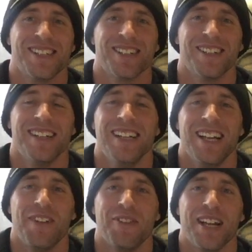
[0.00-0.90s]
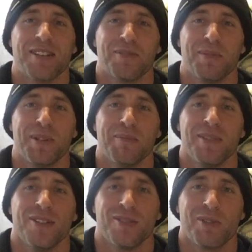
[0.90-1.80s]
So if you guys want to be
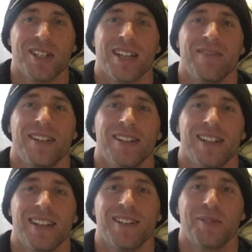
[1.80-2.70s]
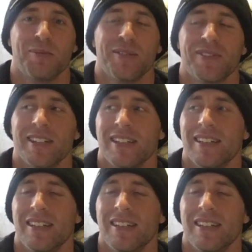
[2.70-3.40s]
amused, watch that video. I thought it was pretty funny.